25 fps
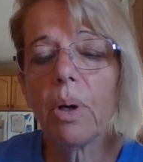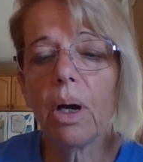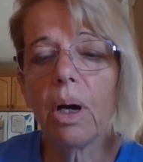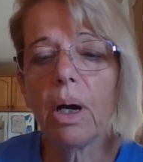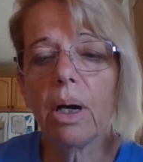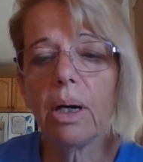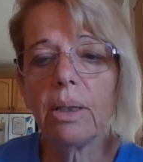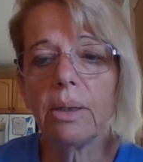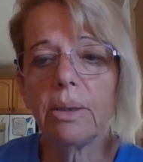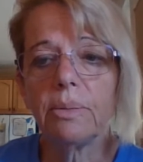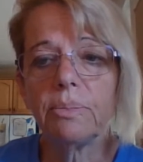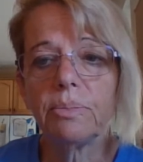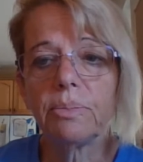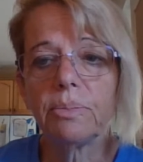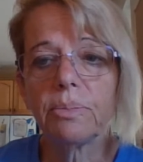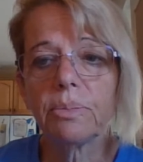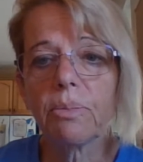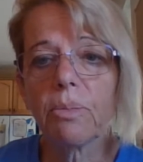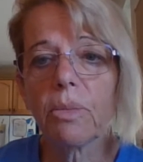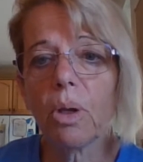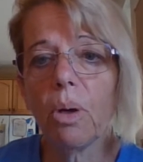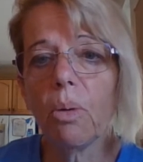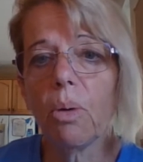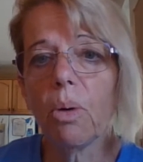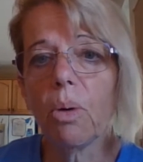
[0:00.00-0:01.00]

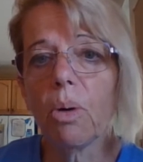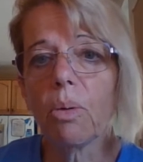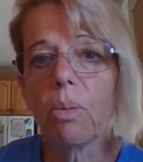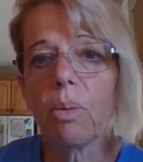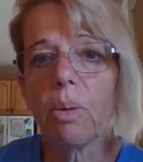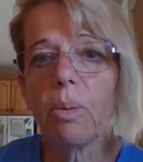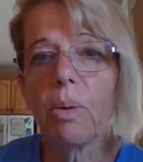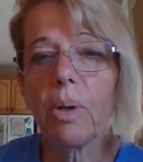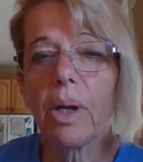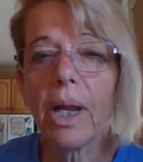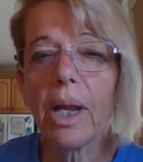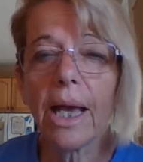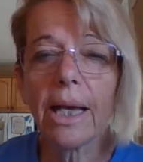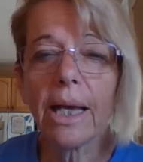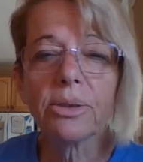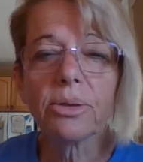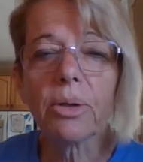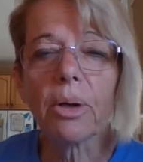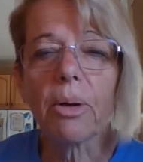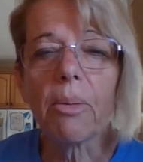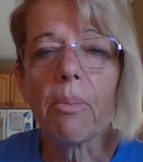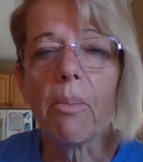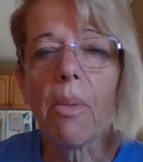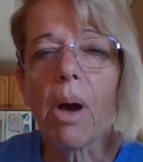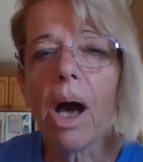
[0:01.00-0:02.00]
or we would ask
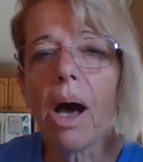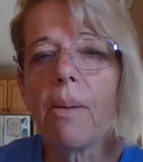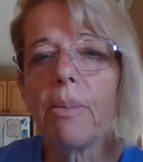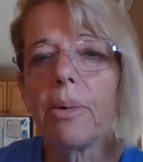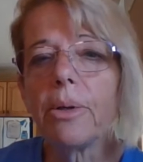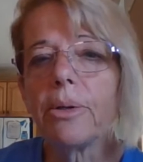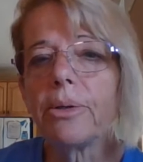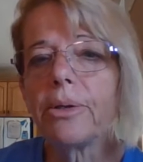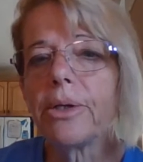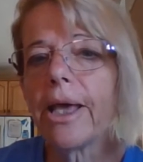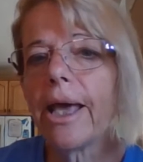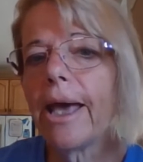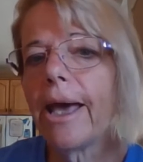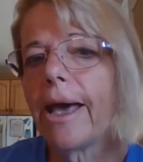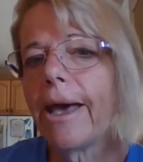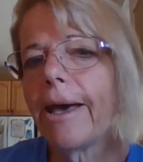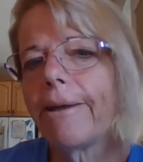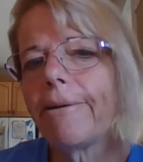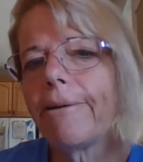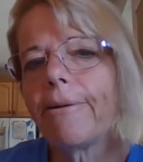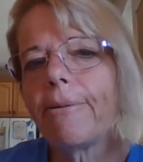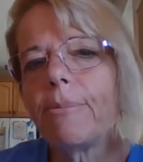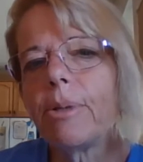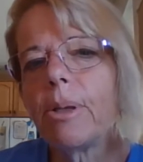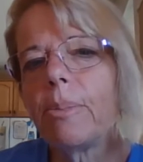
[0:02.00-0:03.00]
our mom or
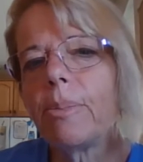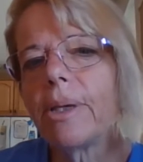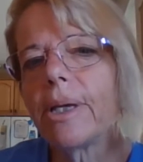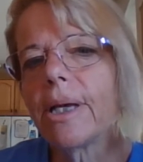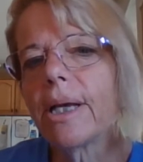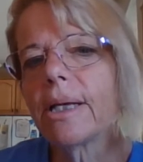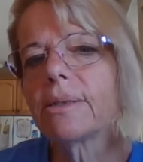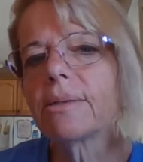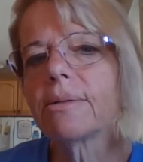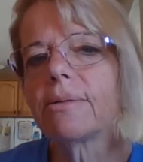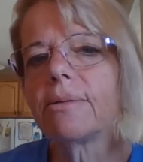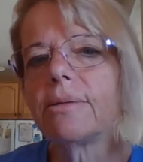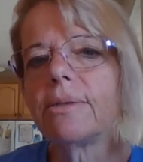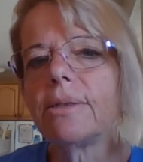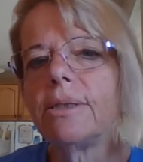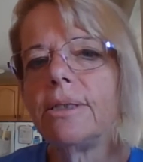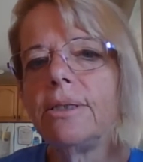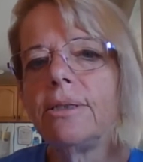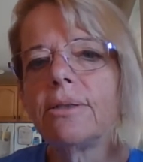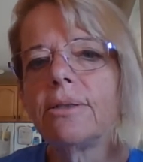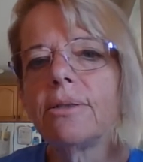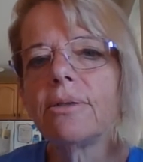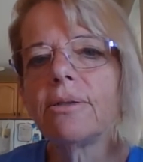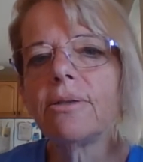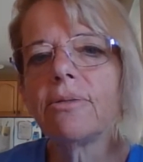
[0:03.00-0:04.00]
dad, or maybe ask our
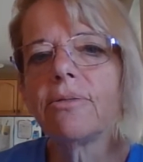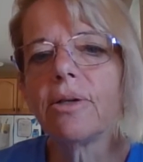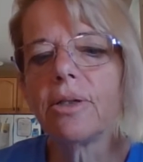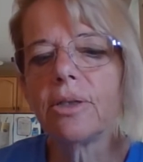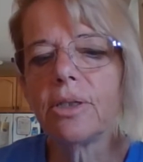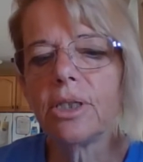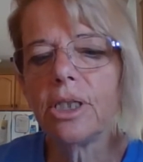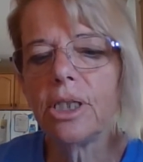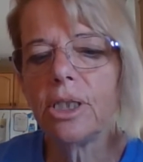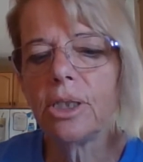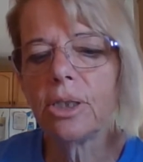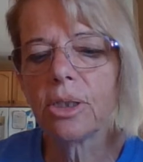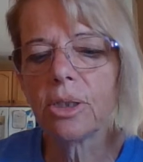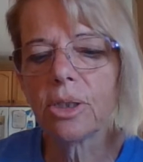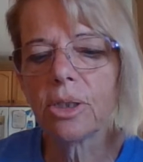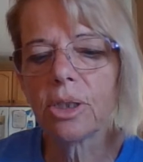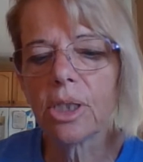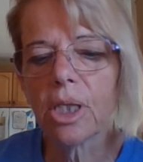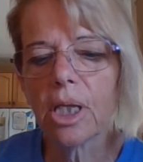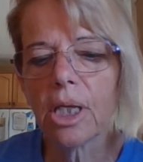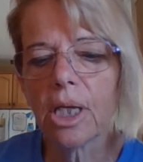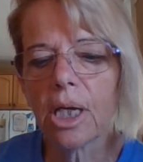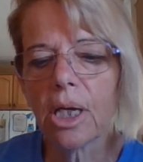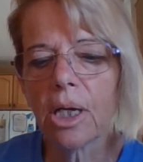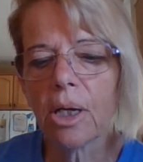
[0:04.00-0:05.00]
teacher if our
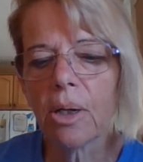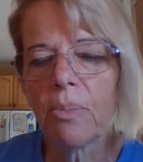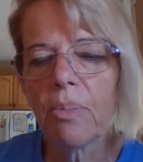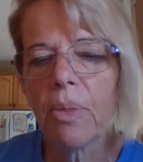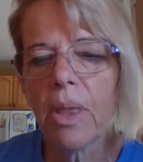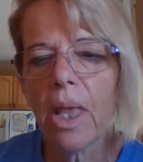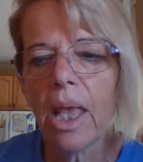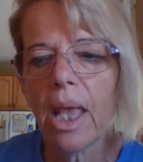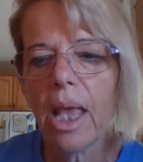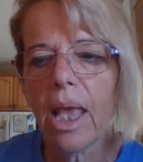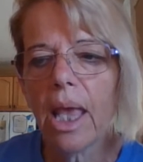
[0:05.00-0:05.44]
teacher's there,